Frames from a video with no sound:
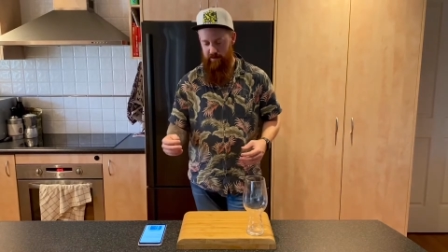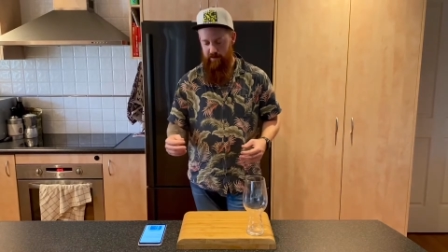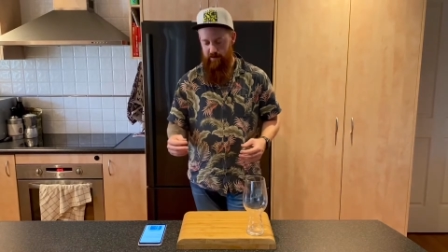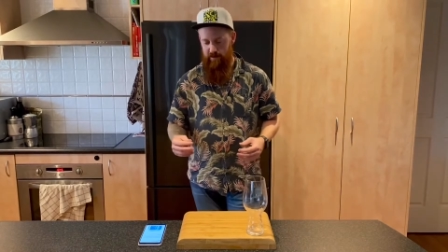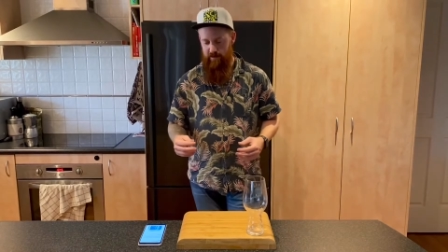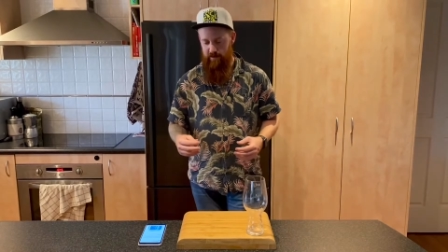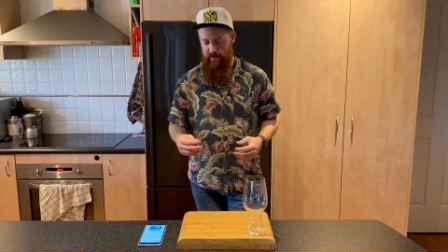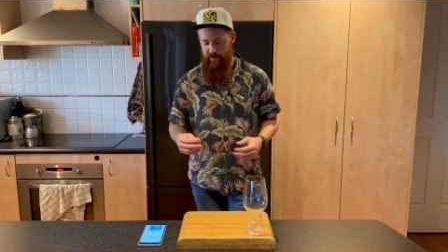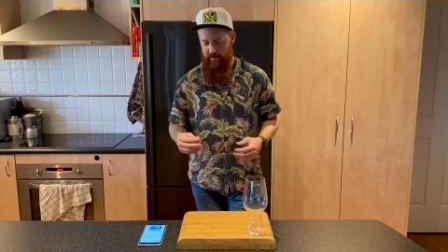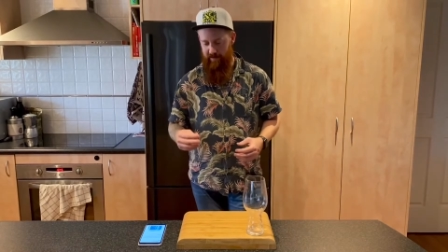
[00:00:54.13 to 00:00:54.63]

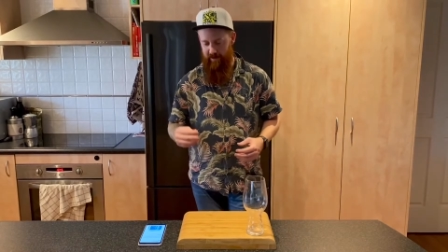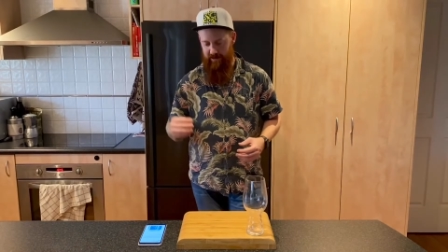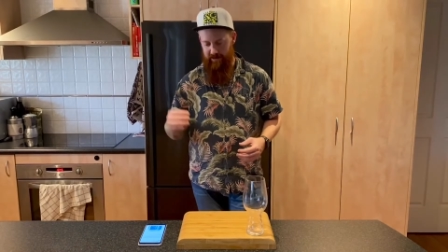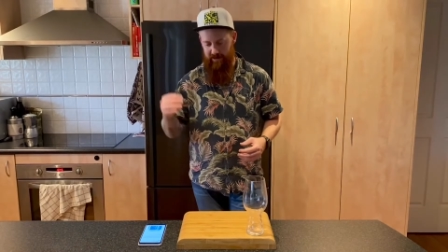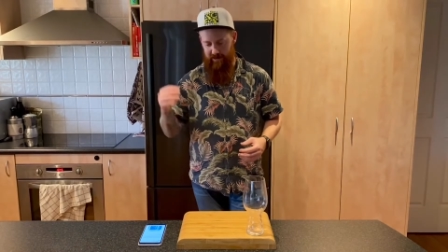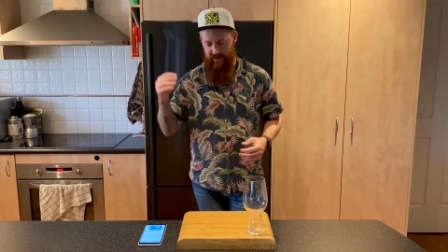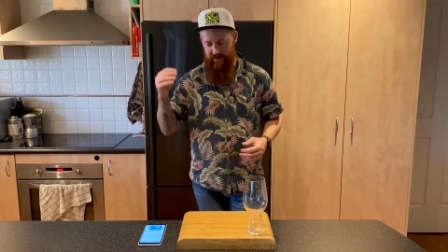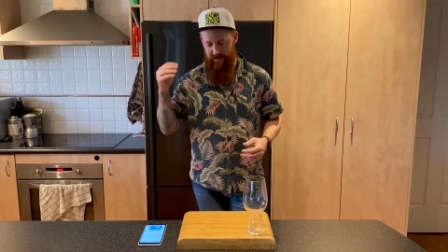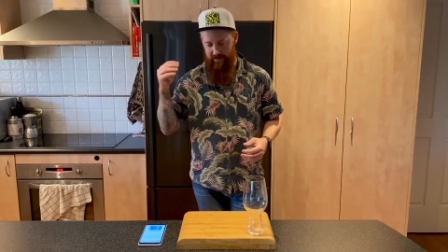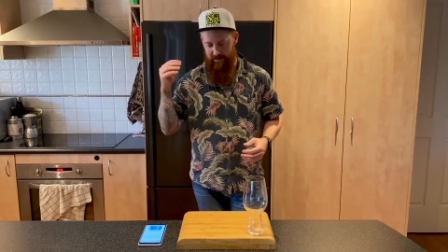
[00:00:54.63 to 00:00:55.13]
they've
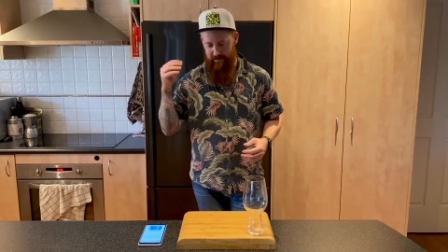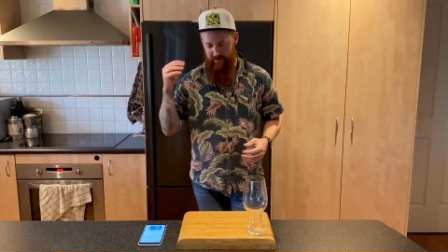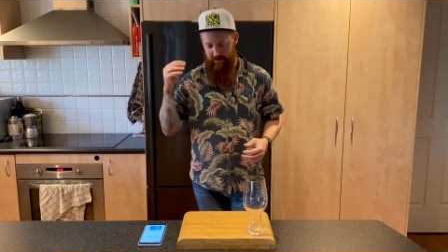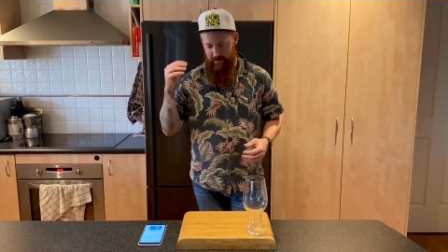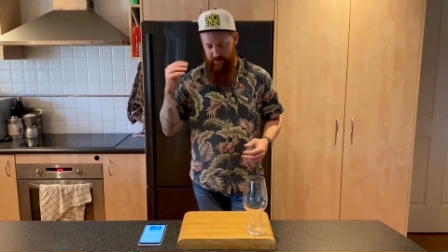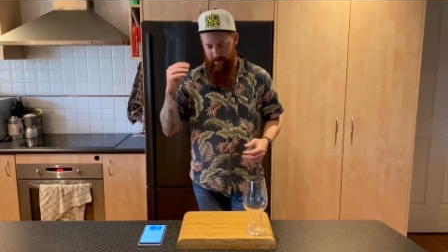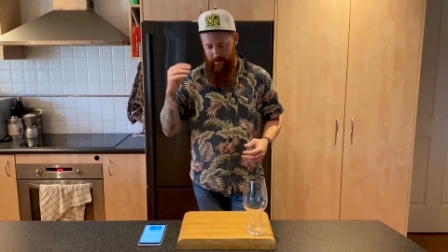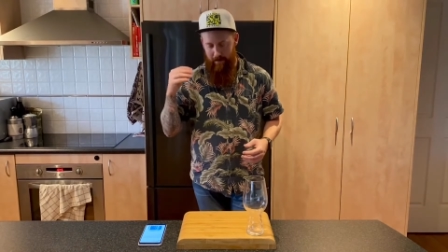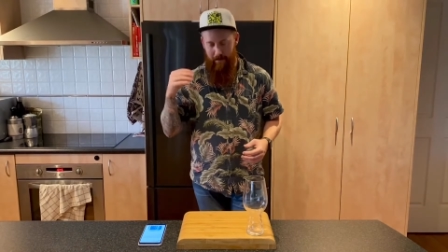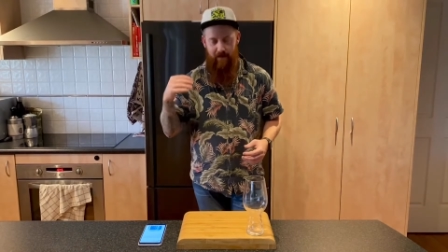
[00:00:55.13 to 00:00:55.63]
actually
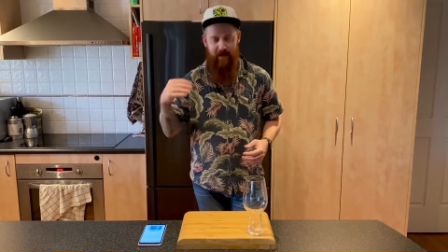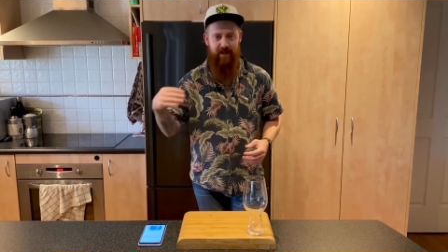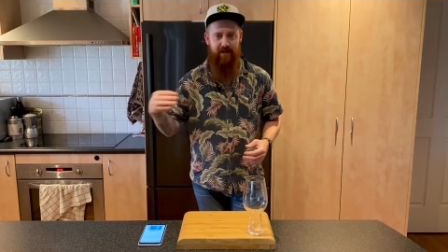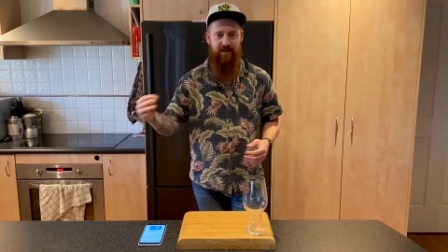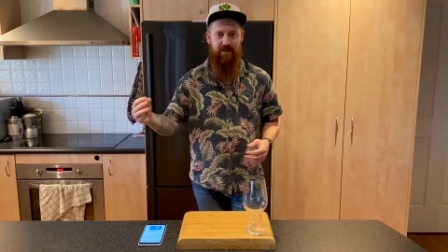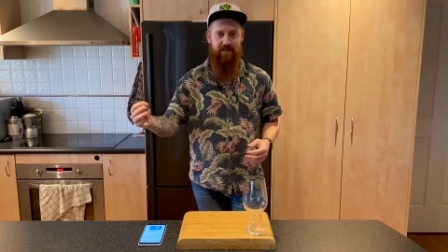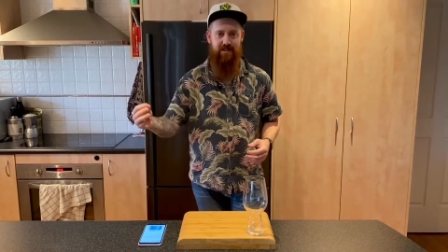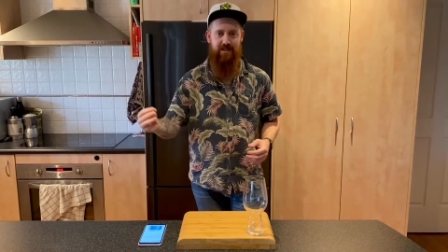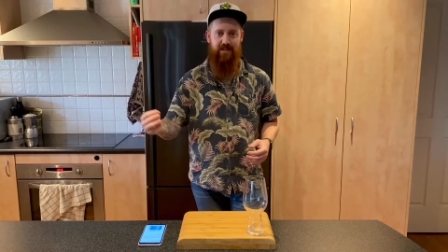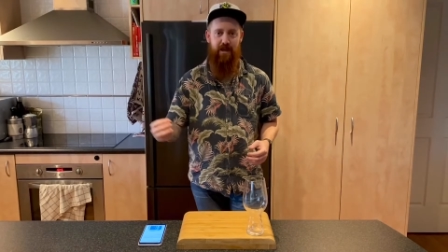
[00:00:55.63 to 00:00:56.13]
made it
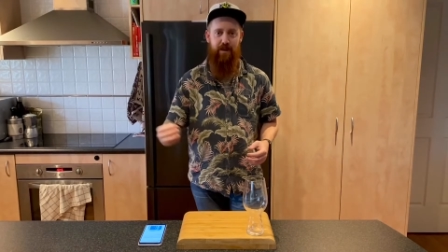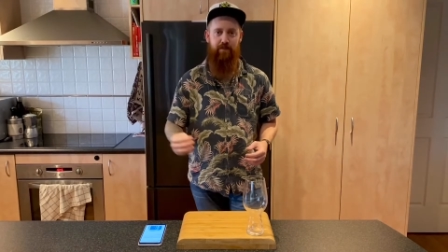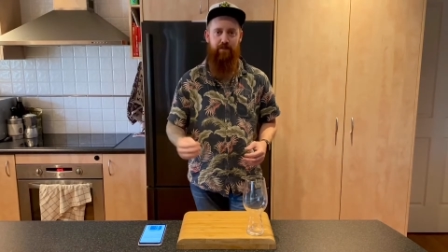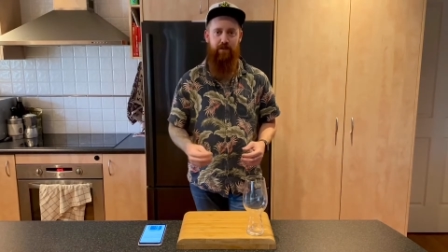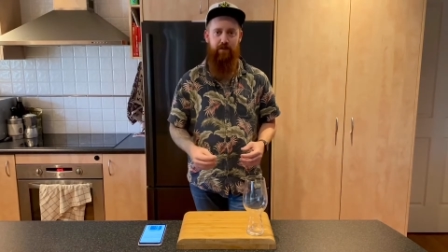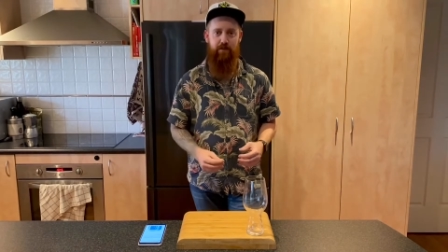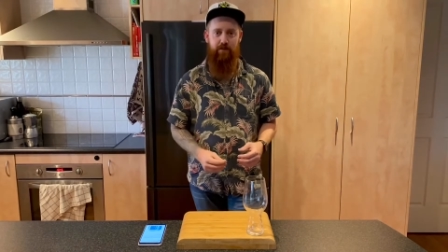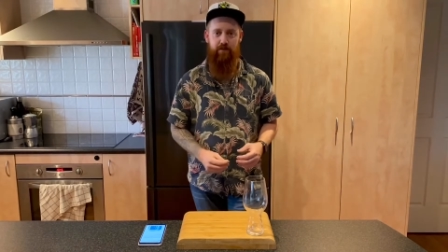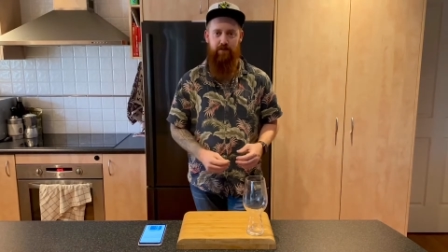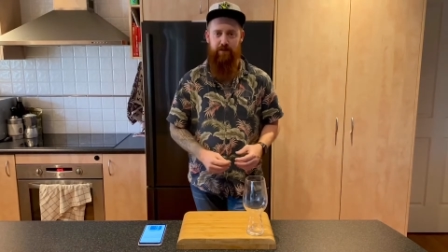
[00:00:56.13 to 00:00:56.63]

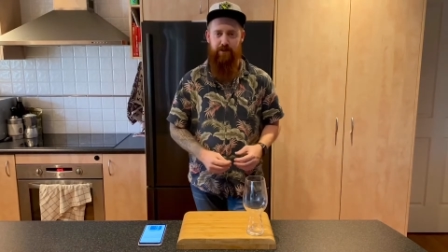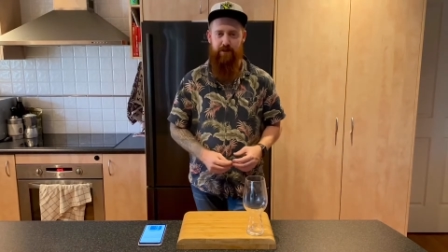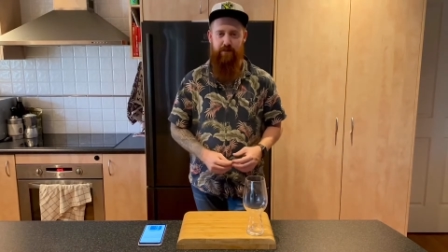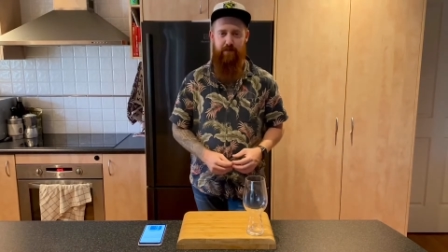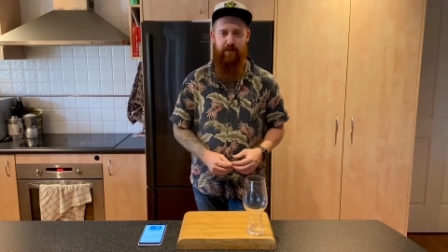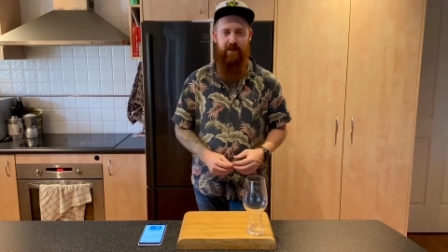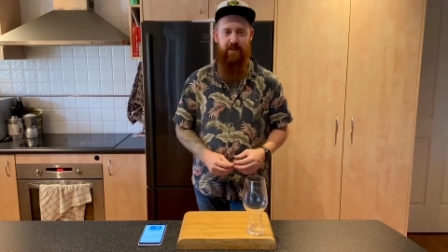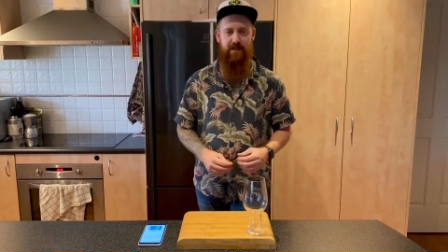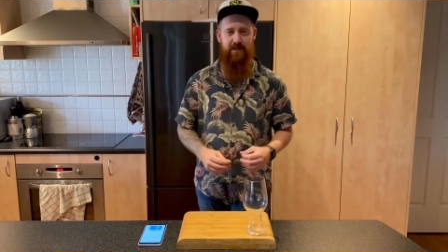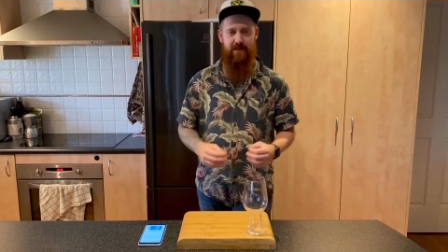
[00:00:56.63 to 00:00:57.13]
separate, which
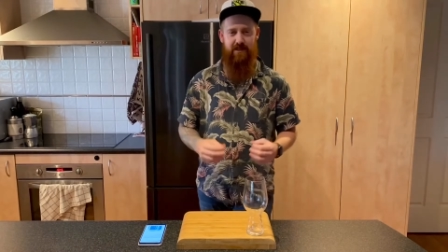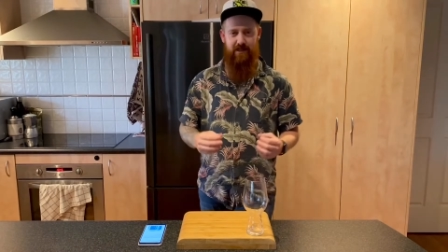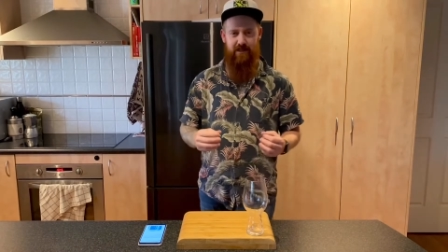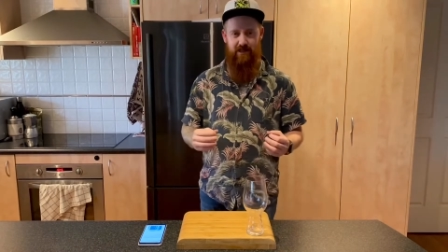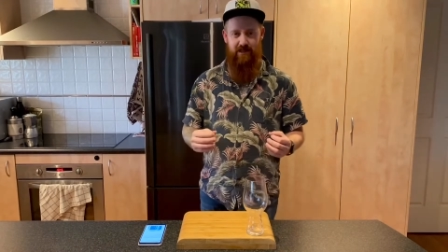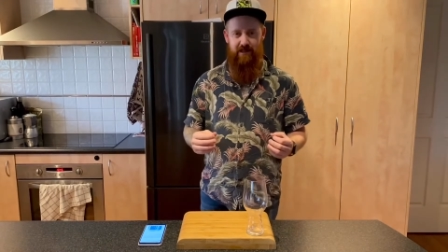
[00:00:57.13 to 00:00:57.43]
means